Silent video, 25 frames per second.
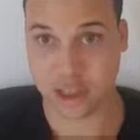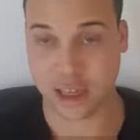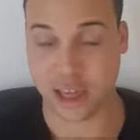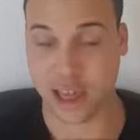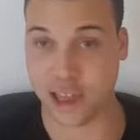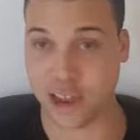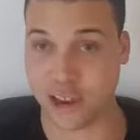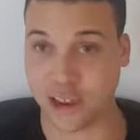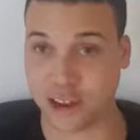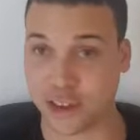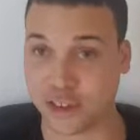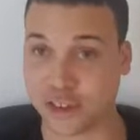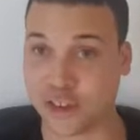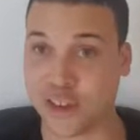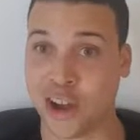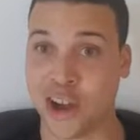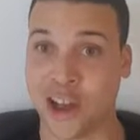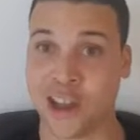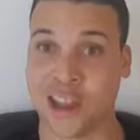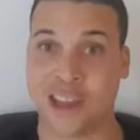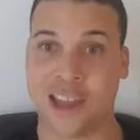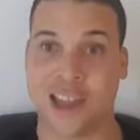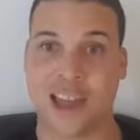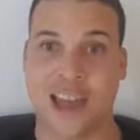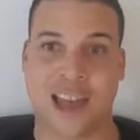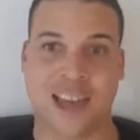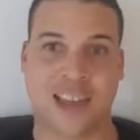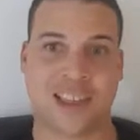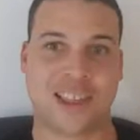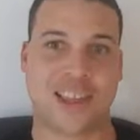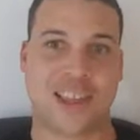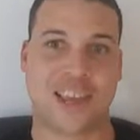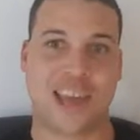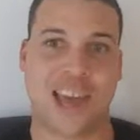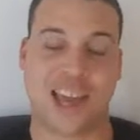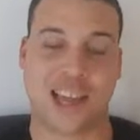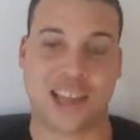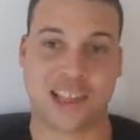in the Charli
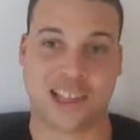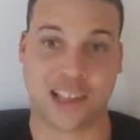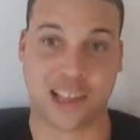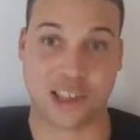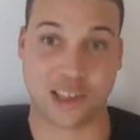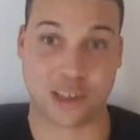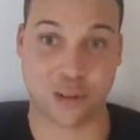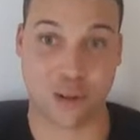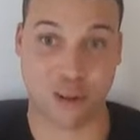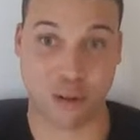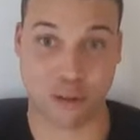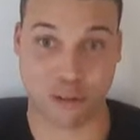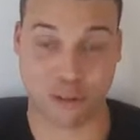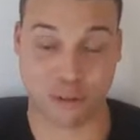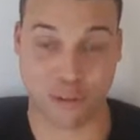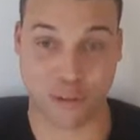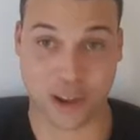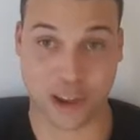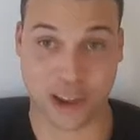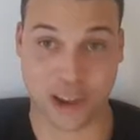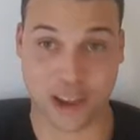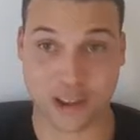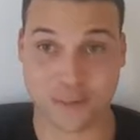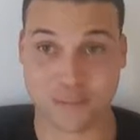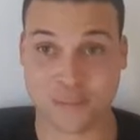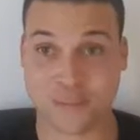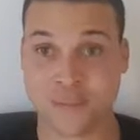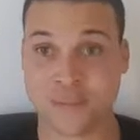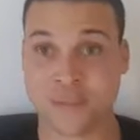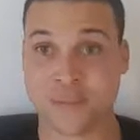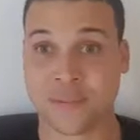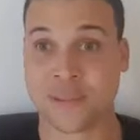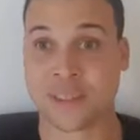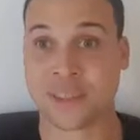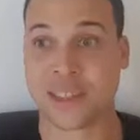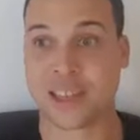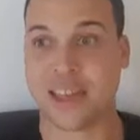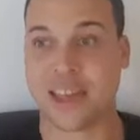XCX discography.
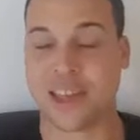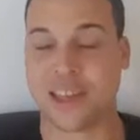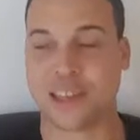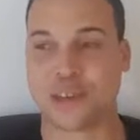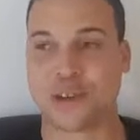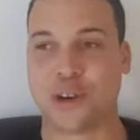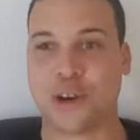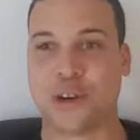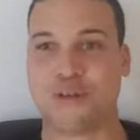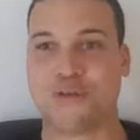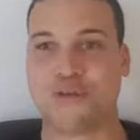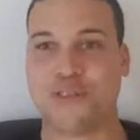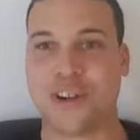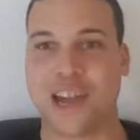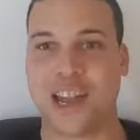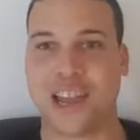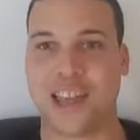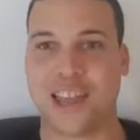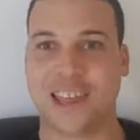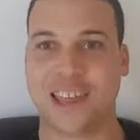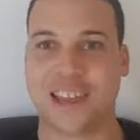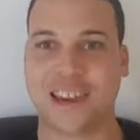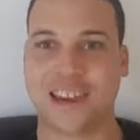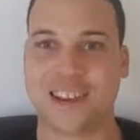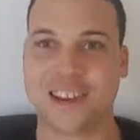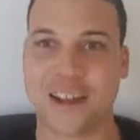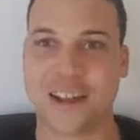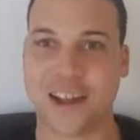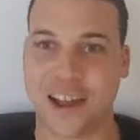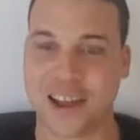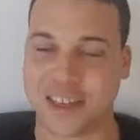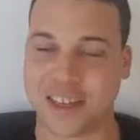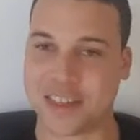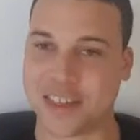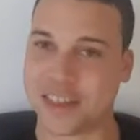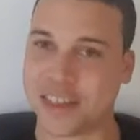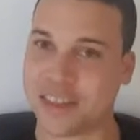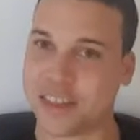It's got a really
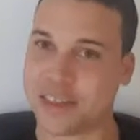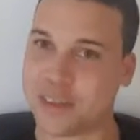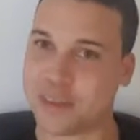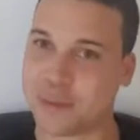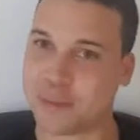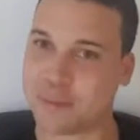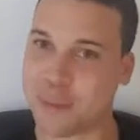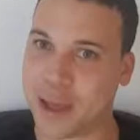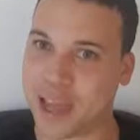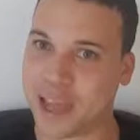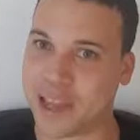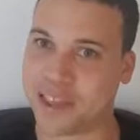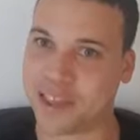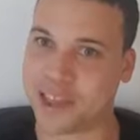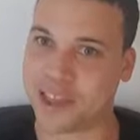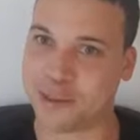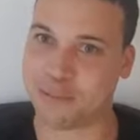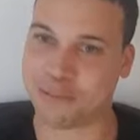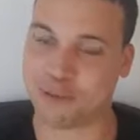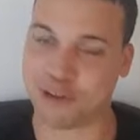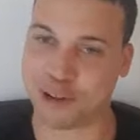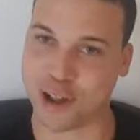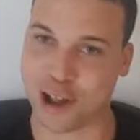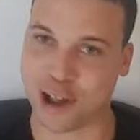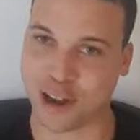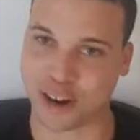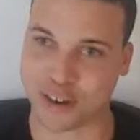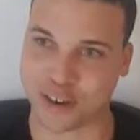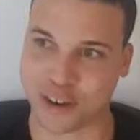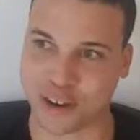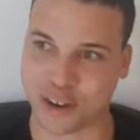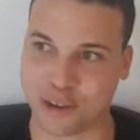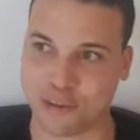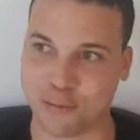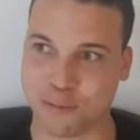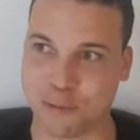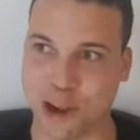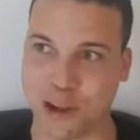nice, spacey
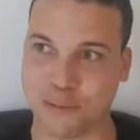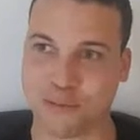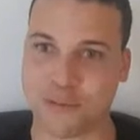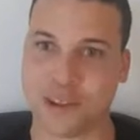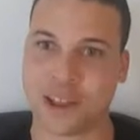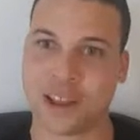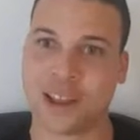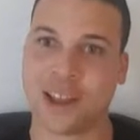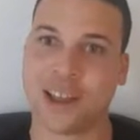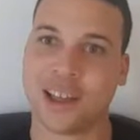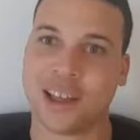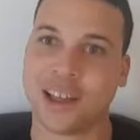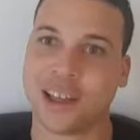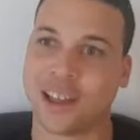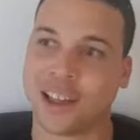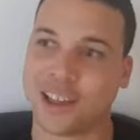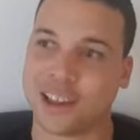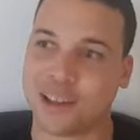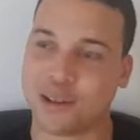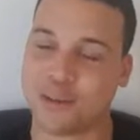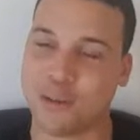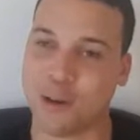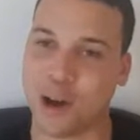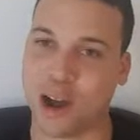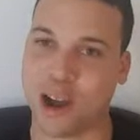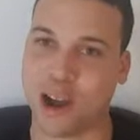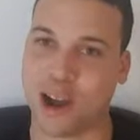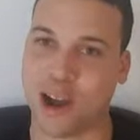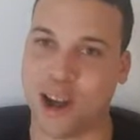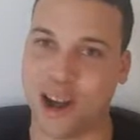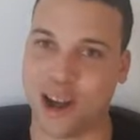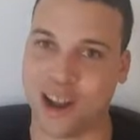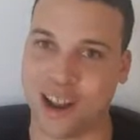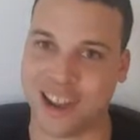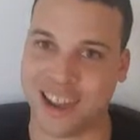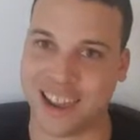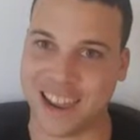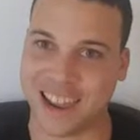production with quite
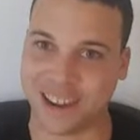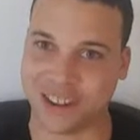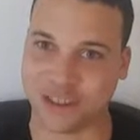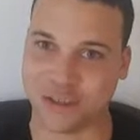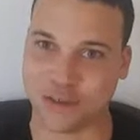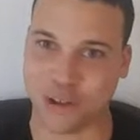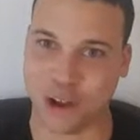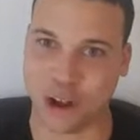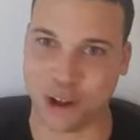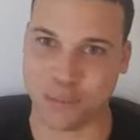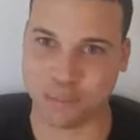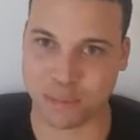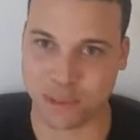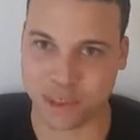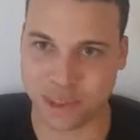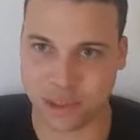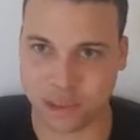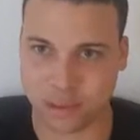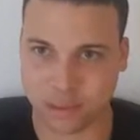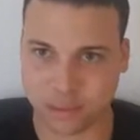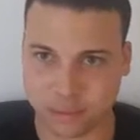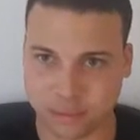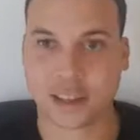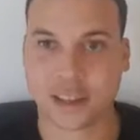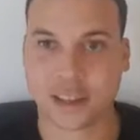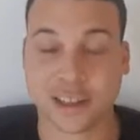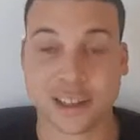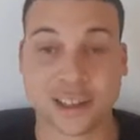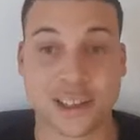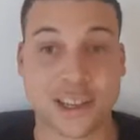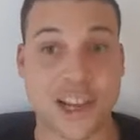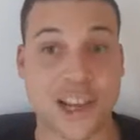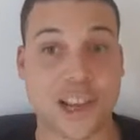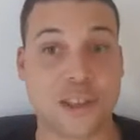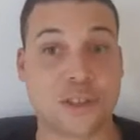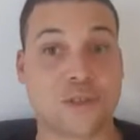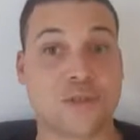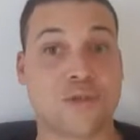hard hitting drums.
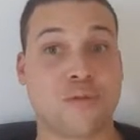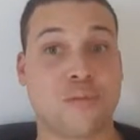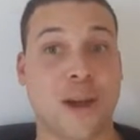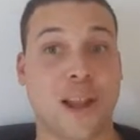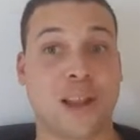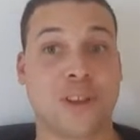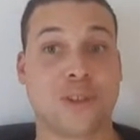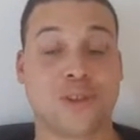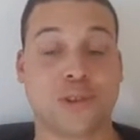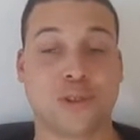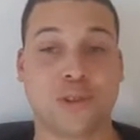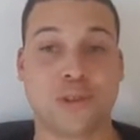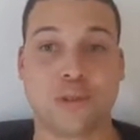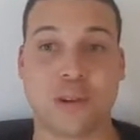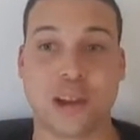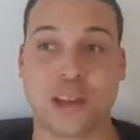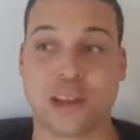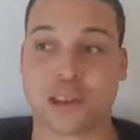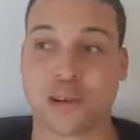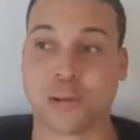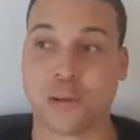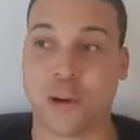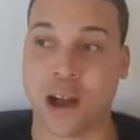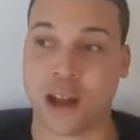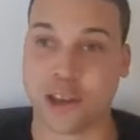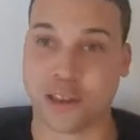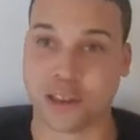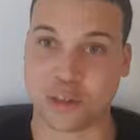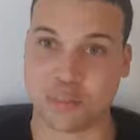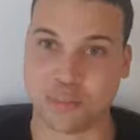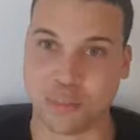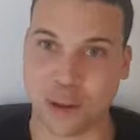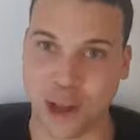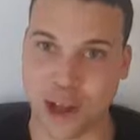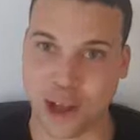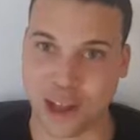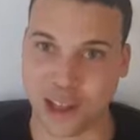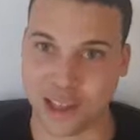The instrumental is quite
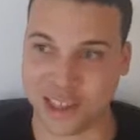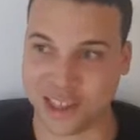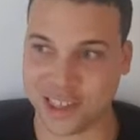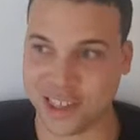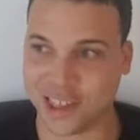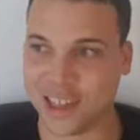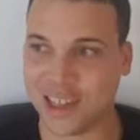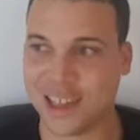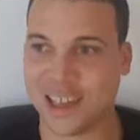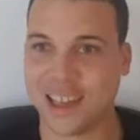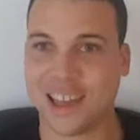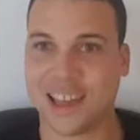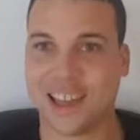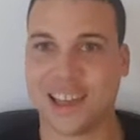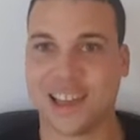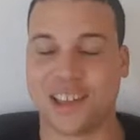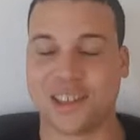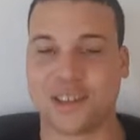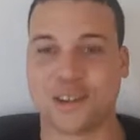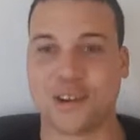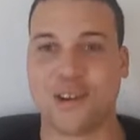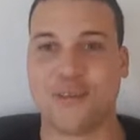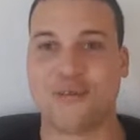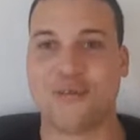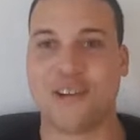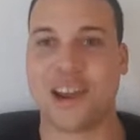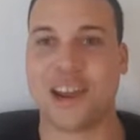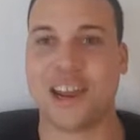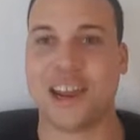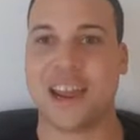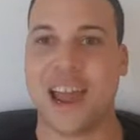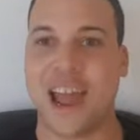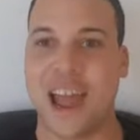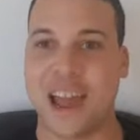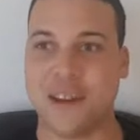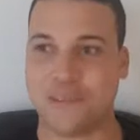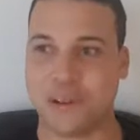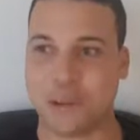sparse, it's got a really
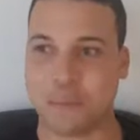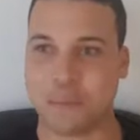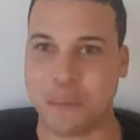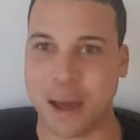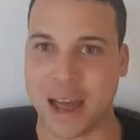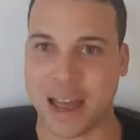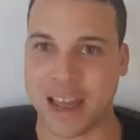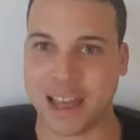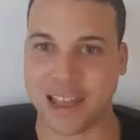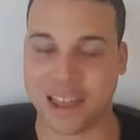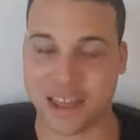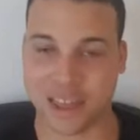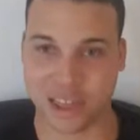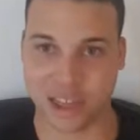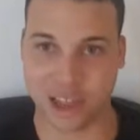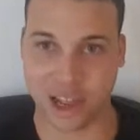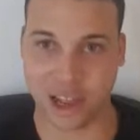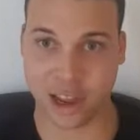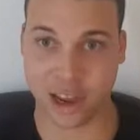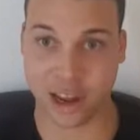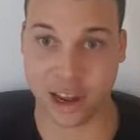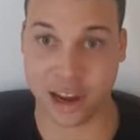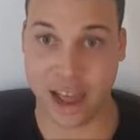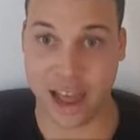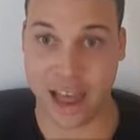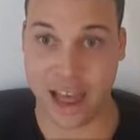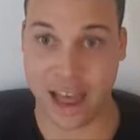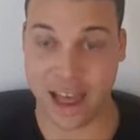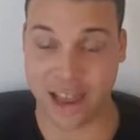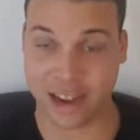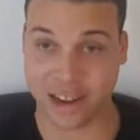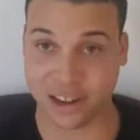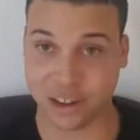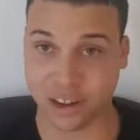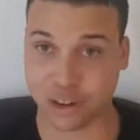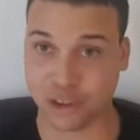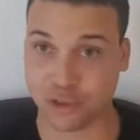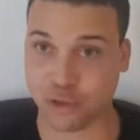heavy bass line
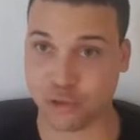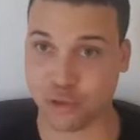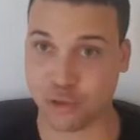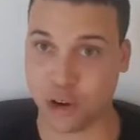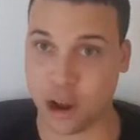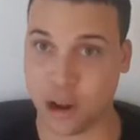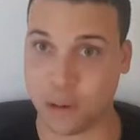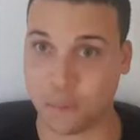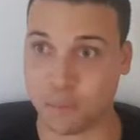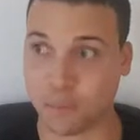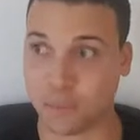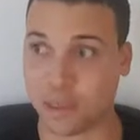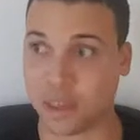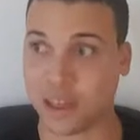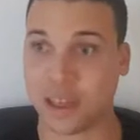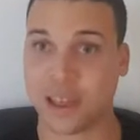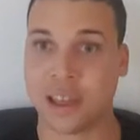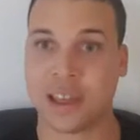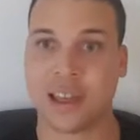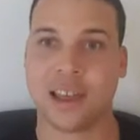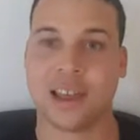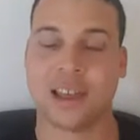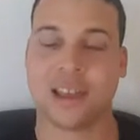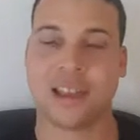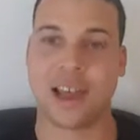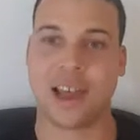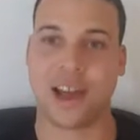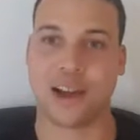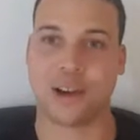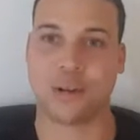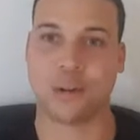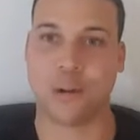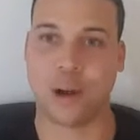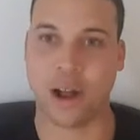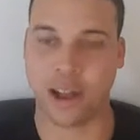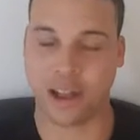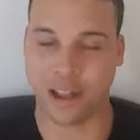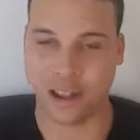and drums that are
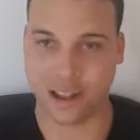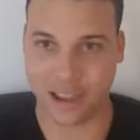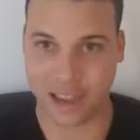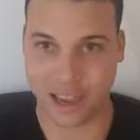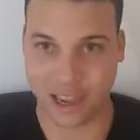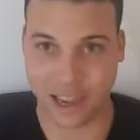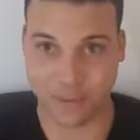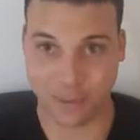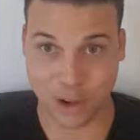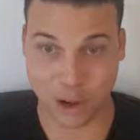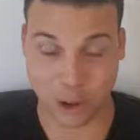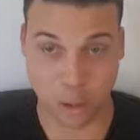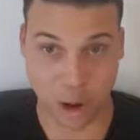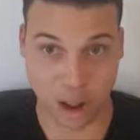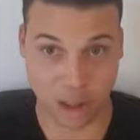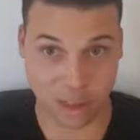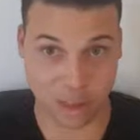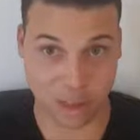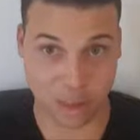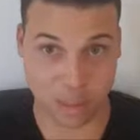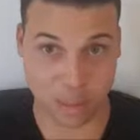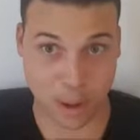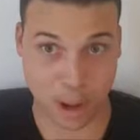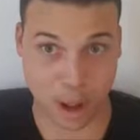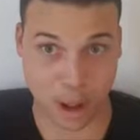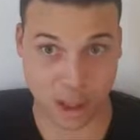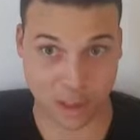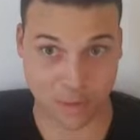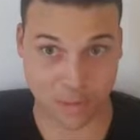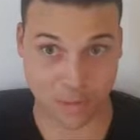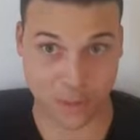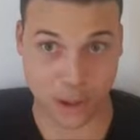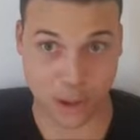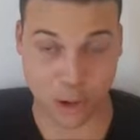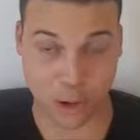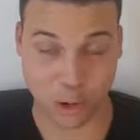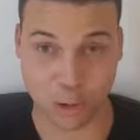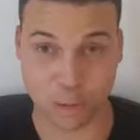quite, they give it quite a sparse
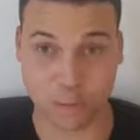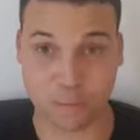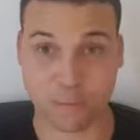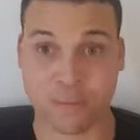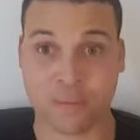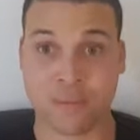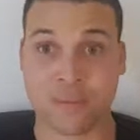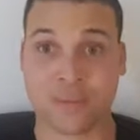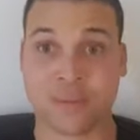feel